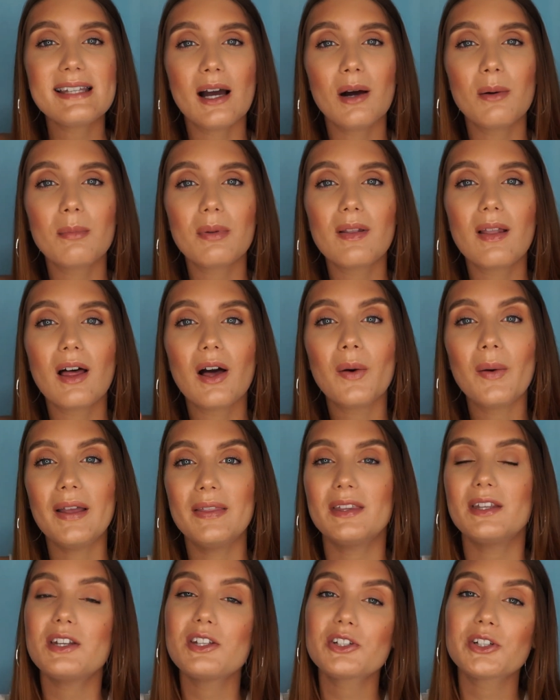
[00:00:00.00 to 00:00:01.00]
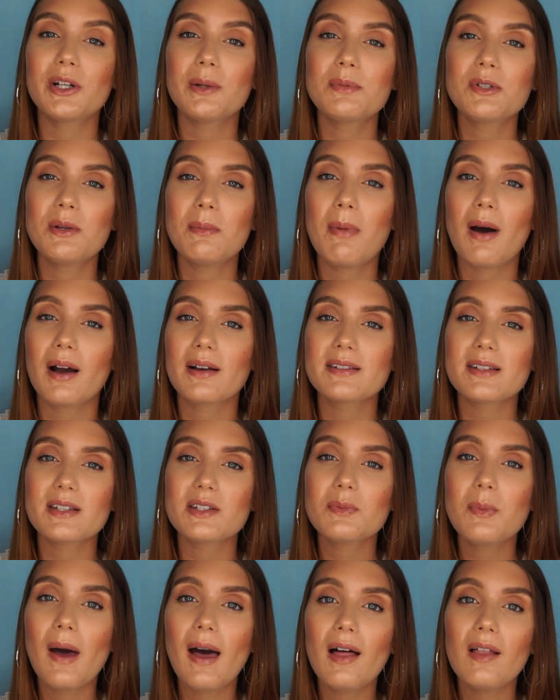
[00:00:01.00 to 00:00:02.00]
down below in the description box
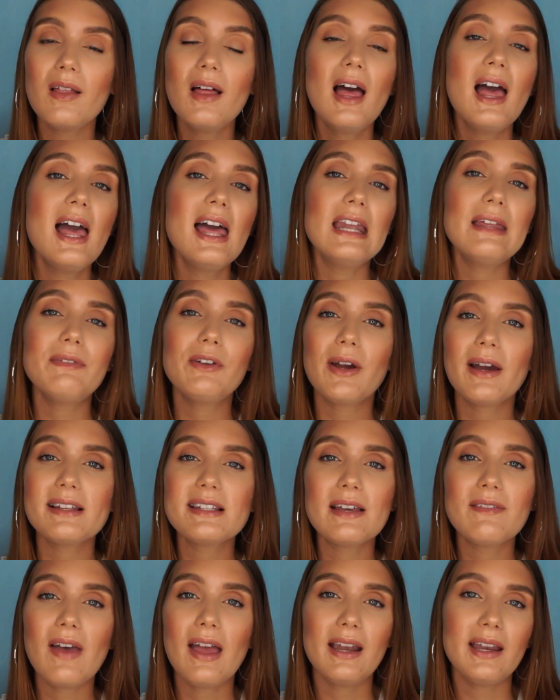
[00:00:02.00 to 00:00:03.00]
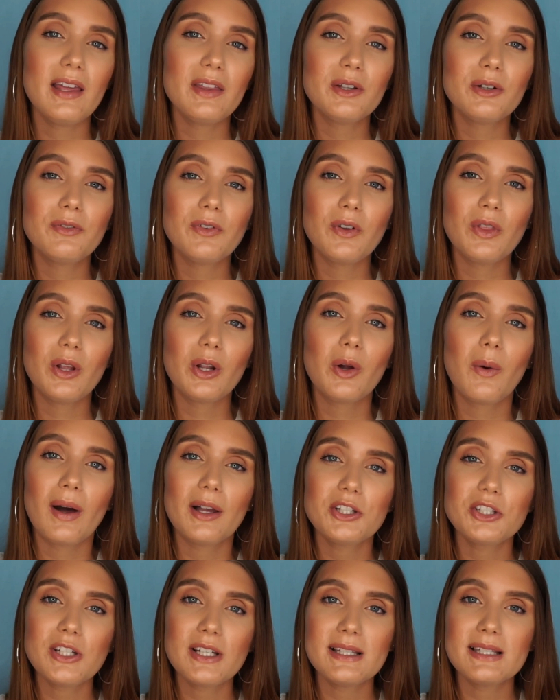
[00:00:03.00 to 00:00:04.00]
as well. If you guys have any other further
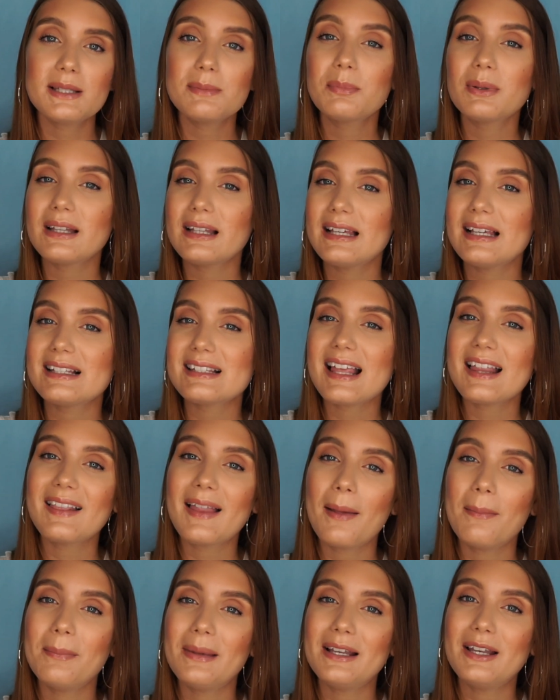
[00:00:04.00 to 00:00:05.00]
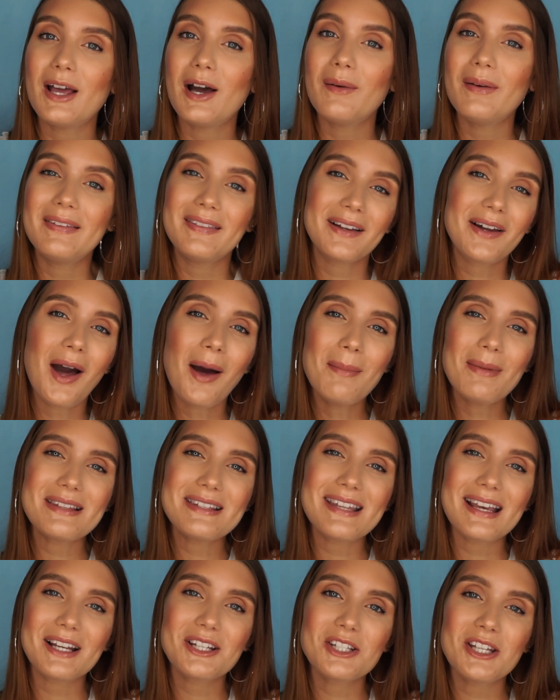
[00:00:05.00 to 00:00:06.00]
questions, please let me know in the comment
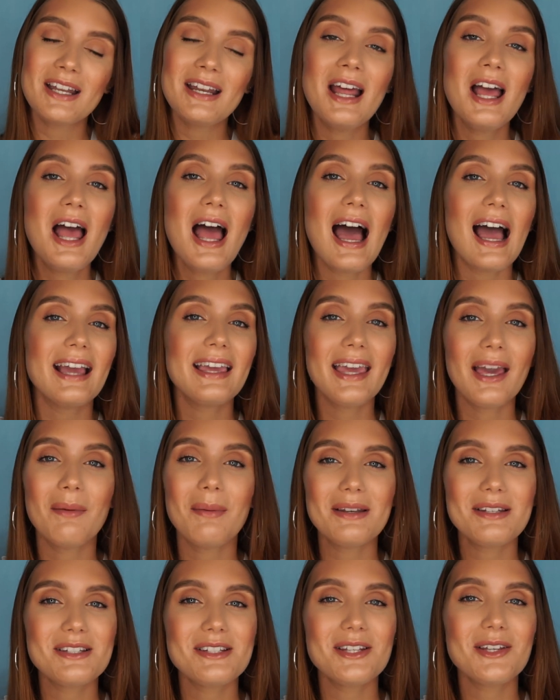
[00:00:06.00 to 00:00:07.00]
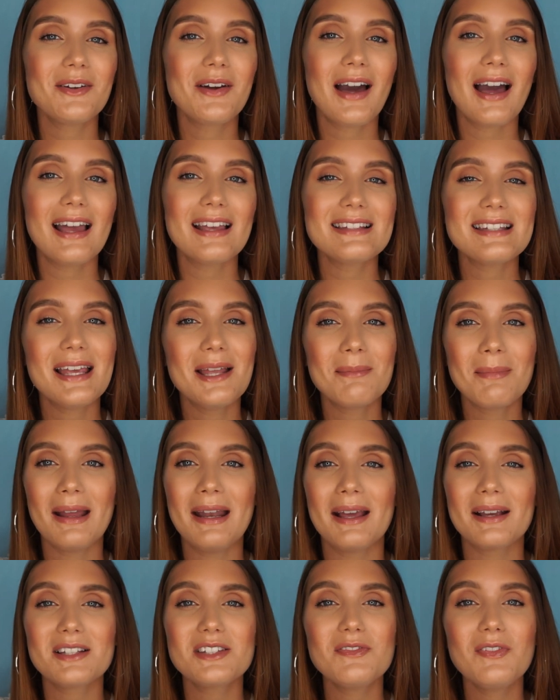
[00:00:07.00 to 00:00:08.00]
section. I can't wait to see you guys in my
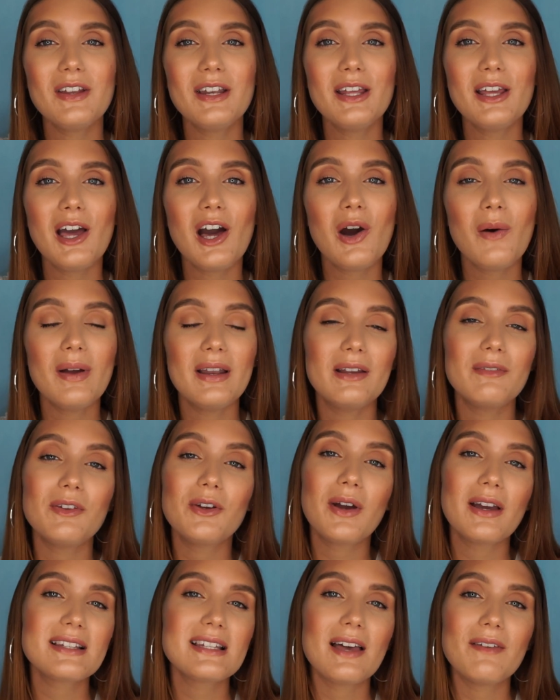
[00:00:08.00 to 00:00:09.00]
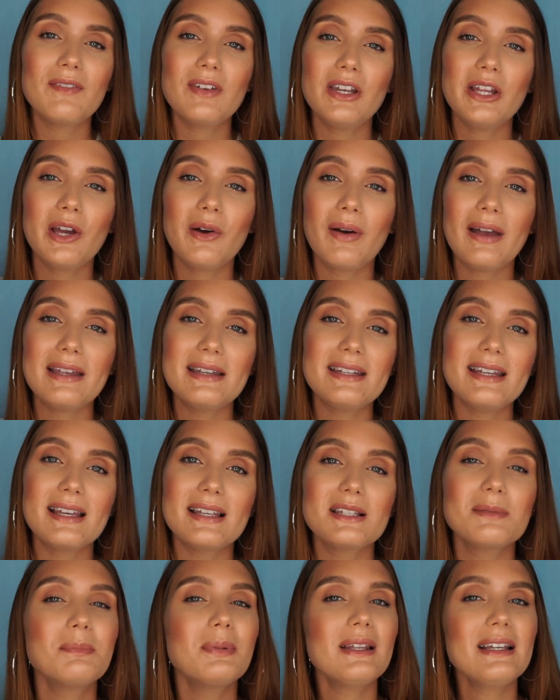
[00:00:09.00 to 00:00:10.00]
next video, and if you guys have video
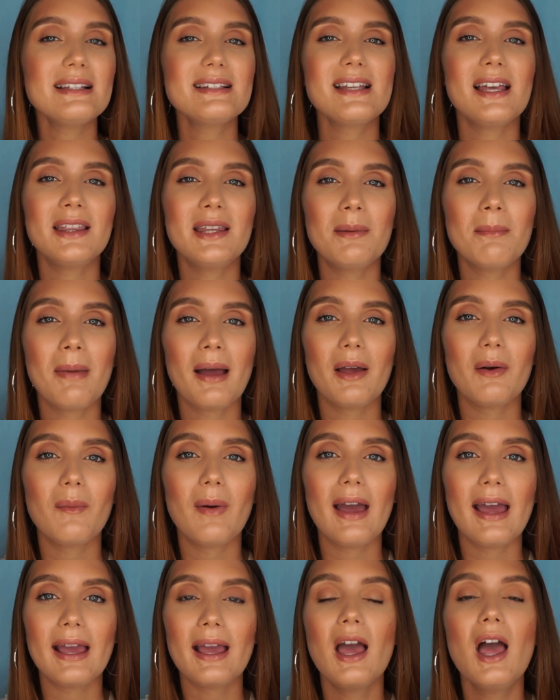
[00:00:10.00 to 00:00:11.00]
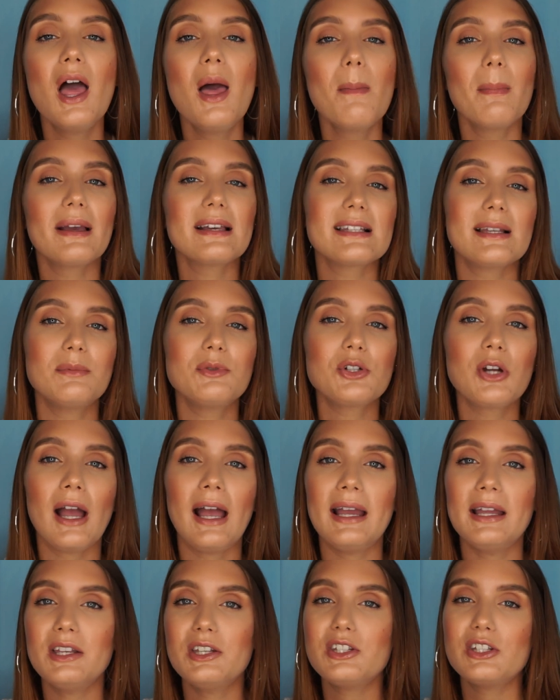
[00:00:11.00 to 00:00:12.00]
ideas, please send them my way because I'm
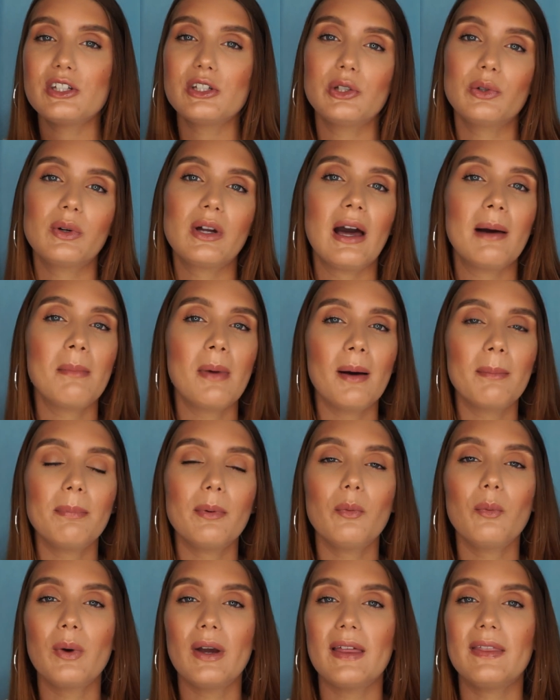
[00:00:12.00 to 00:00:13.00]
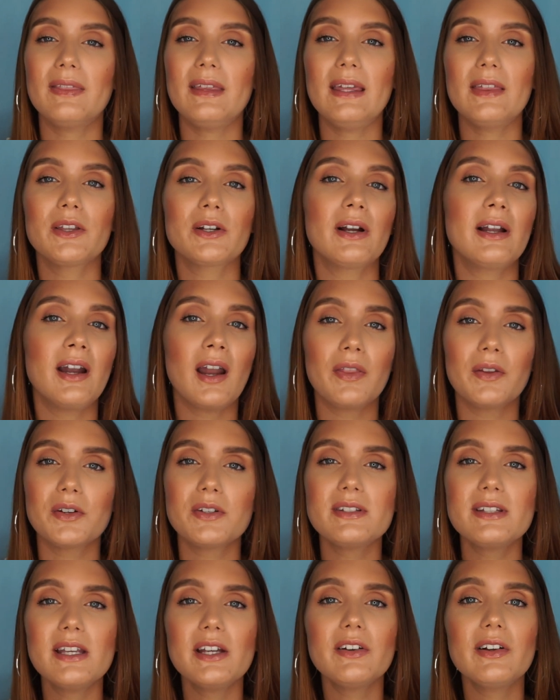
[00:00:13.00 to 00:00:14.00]
trying to come up with either another
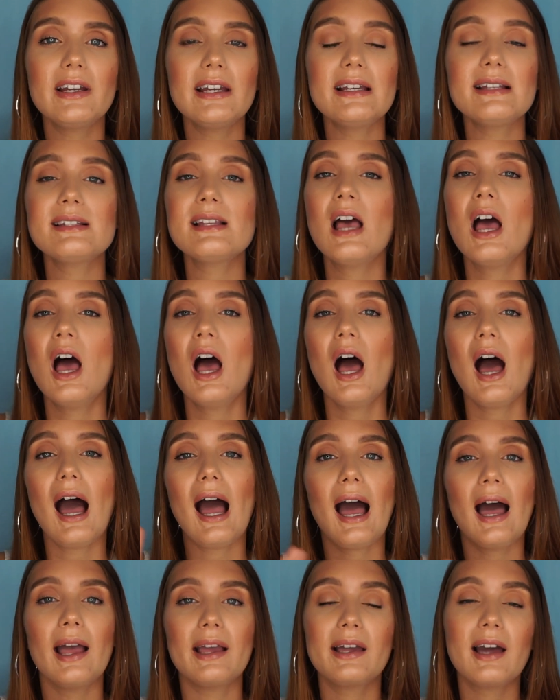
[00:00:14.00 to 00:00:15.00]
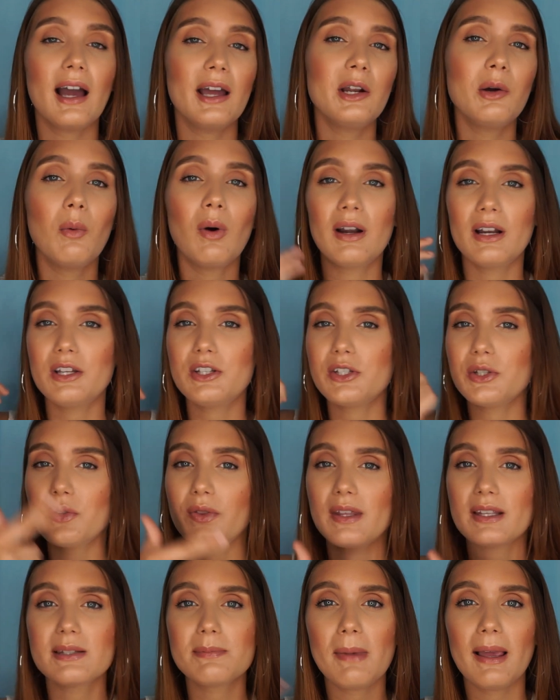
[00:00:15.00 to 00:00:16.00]
series. I kind of want to do
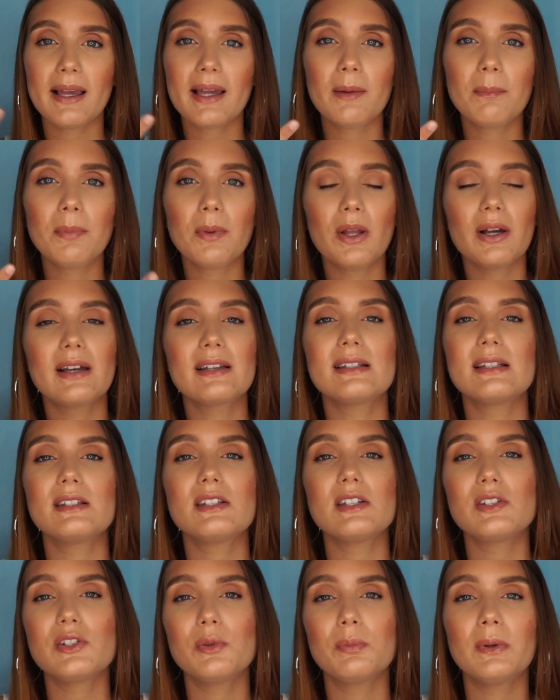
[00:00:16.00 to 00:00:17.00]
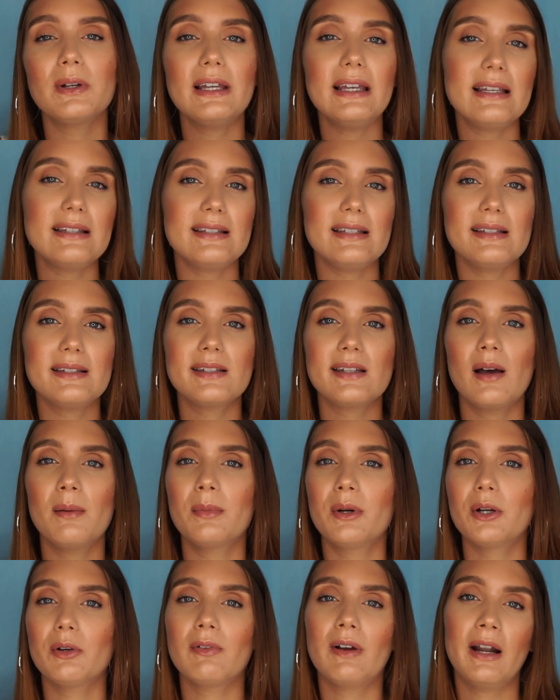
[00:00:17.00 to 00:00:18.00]
this makeup look because it's a super easy
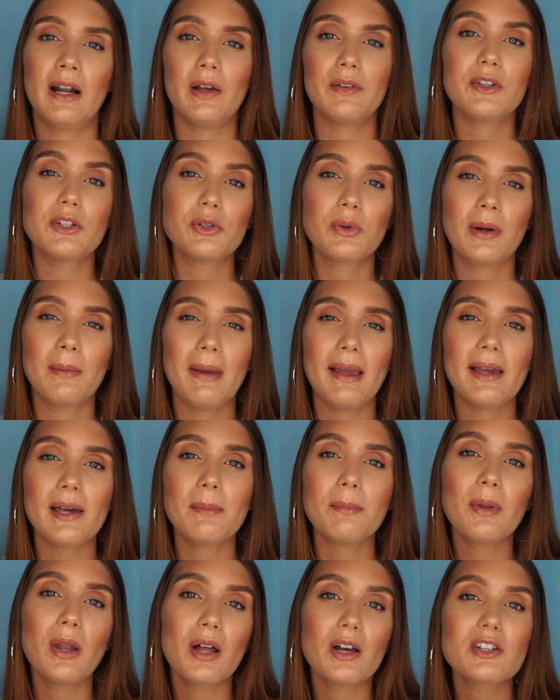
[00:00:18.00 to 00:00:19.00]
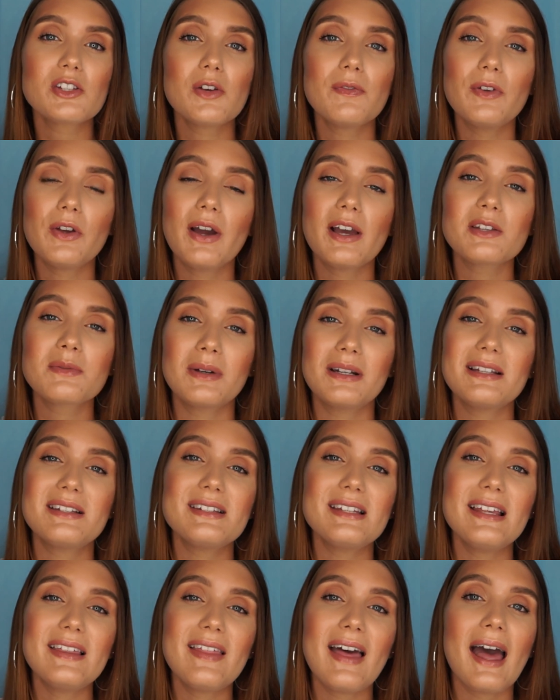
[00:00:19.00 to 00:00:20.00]
summer run out the door makeup look, so if you guys want to
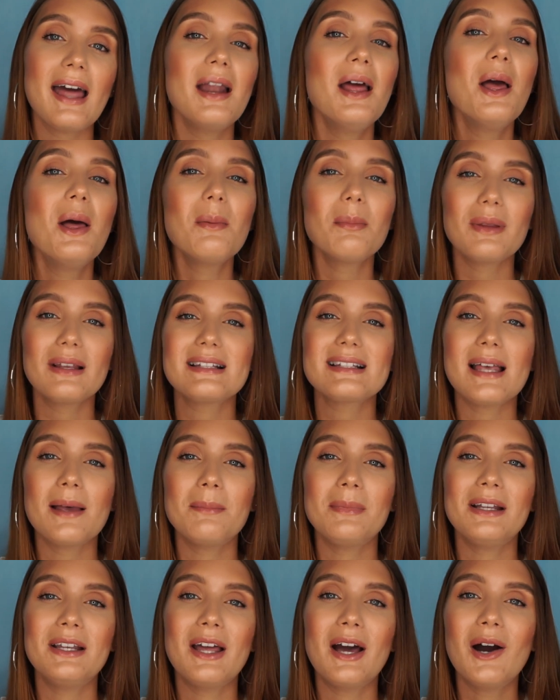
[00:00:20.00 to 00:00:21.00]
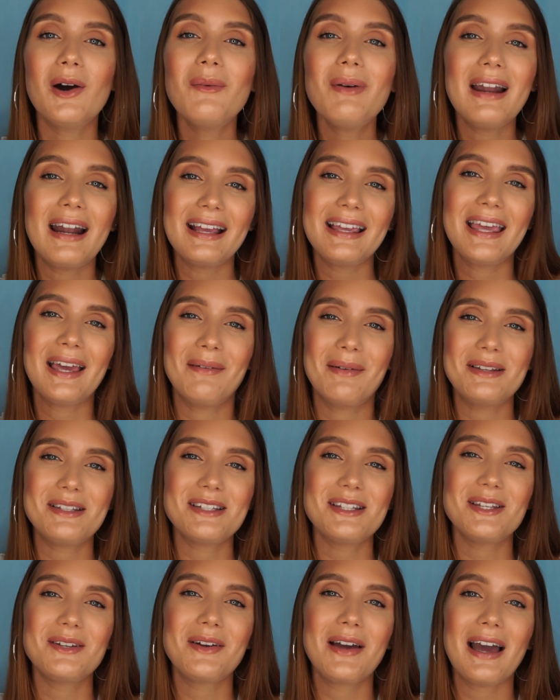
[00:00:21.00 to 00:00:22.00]
see that, please let me know, and I can't wait to
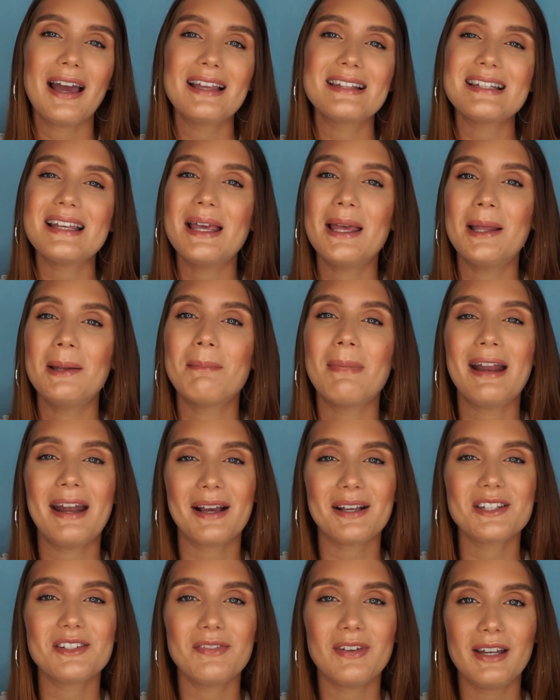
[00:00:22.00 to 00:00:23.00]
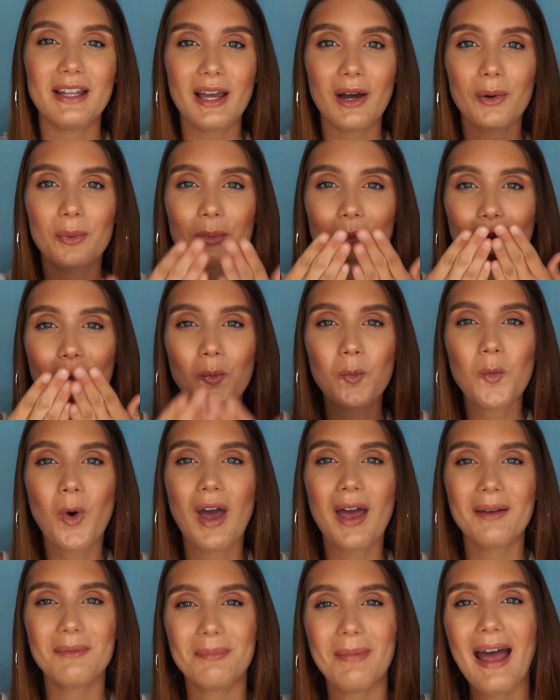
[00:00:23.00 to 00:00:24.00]
see you guys in my next video.
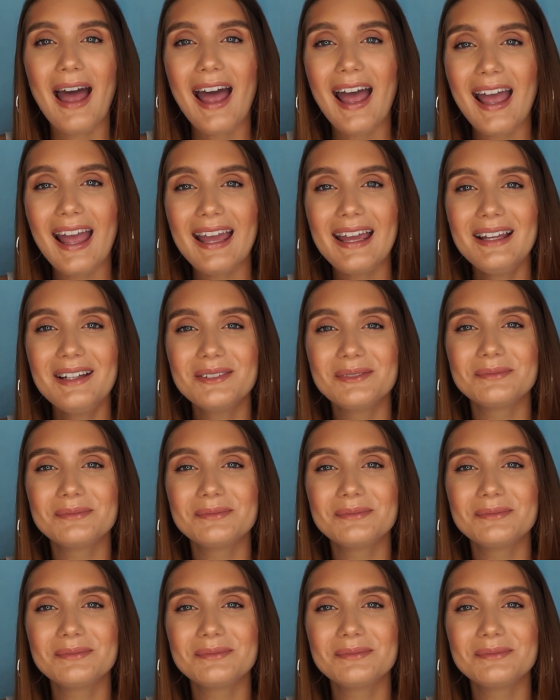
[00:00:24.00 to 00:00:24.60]
Bye!